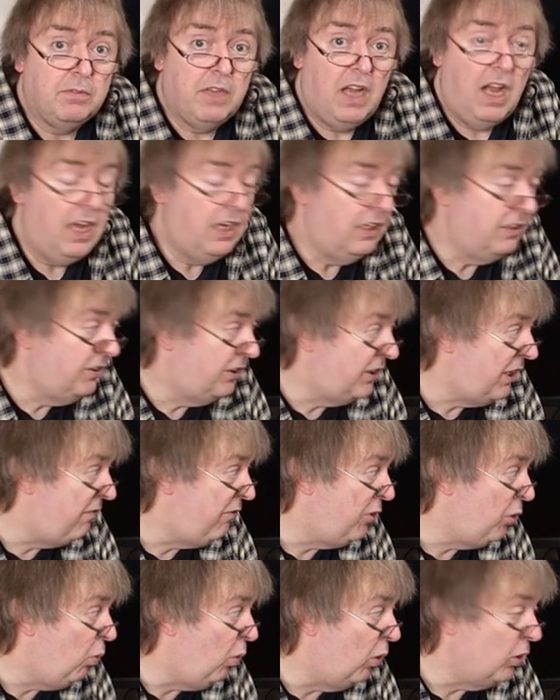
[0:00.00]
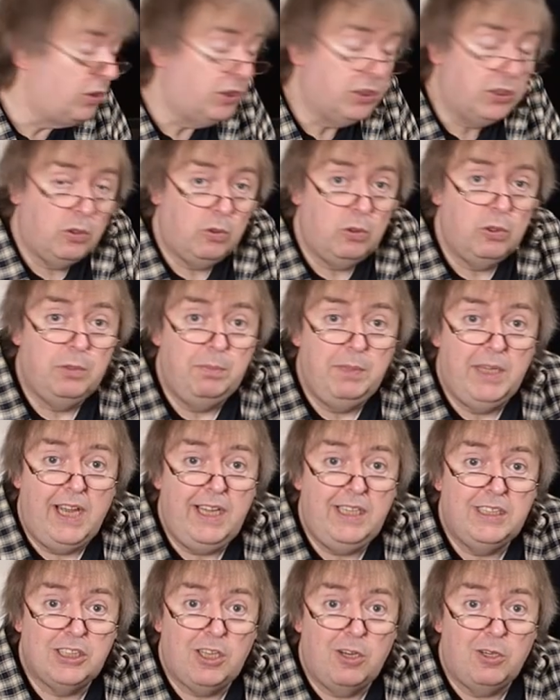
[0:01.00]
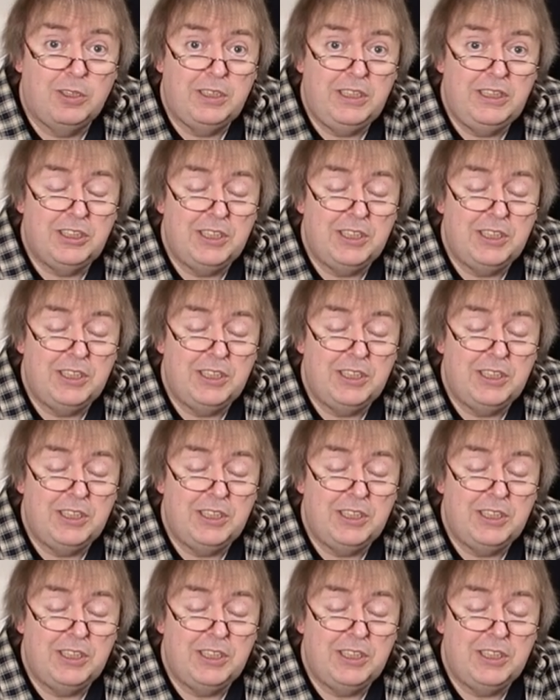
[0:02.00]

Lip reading: And if you want to call them Keith's holiday